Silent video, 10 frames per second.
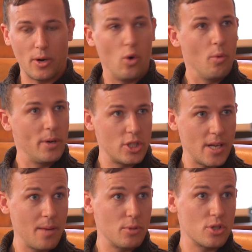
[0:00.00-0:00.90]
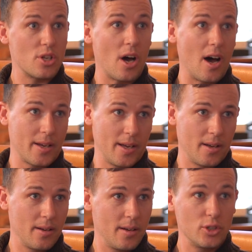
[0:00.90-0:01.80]
a whole bunch of time just
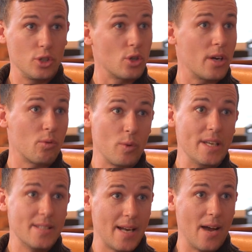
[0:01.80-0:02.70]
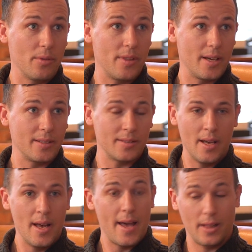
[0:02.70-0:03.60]
talking. And so you try to reason out things.
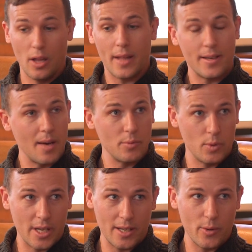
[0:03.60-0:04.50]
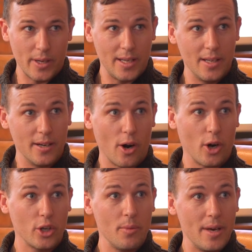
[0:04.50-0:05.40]
And a lot of times when you get into a heated
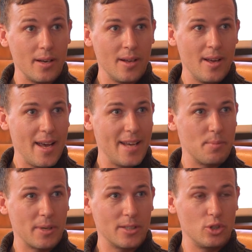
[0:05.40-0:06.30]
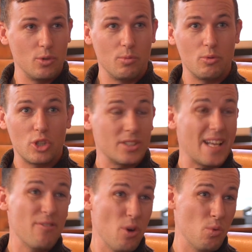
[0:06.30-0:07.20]
argument, it's because you just
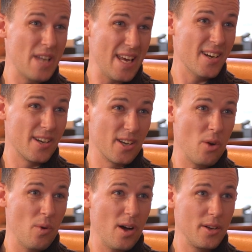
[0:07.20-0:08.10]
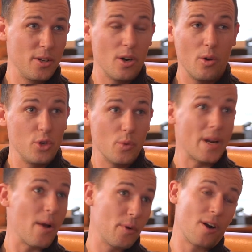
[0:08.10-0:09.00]
have no data to go on. You
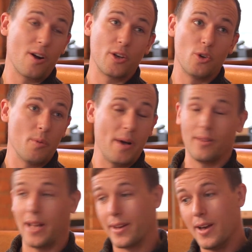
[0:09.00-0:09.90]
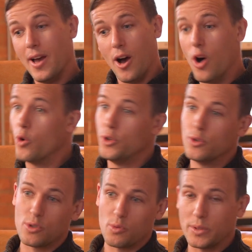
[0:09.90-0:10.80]
and I would argue about
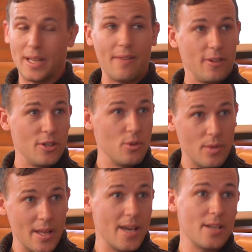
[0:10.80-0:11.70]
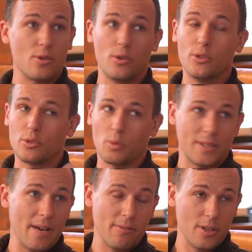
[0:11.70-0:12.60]
users will definitely do this or users will
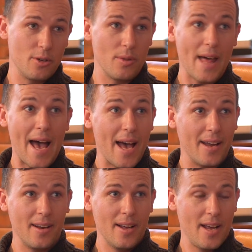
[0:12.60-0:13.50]
definitely do that.